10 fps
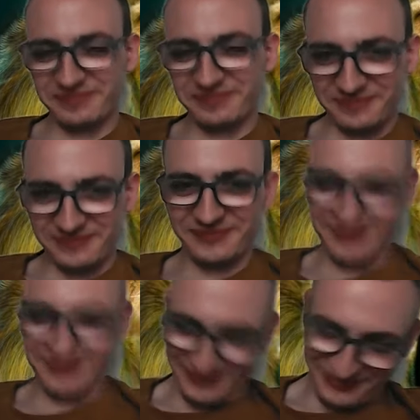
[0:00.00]
I
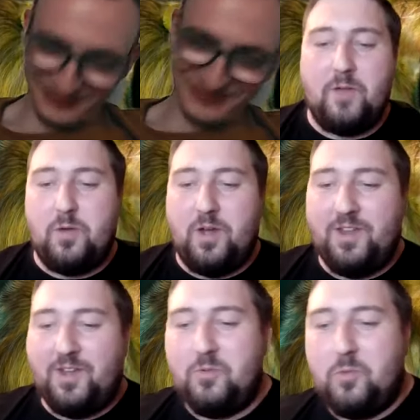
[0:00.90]
put in a
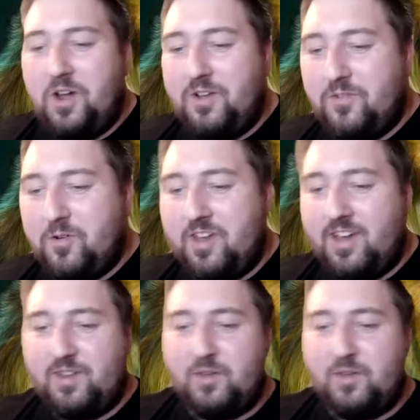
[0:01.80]
good word for you,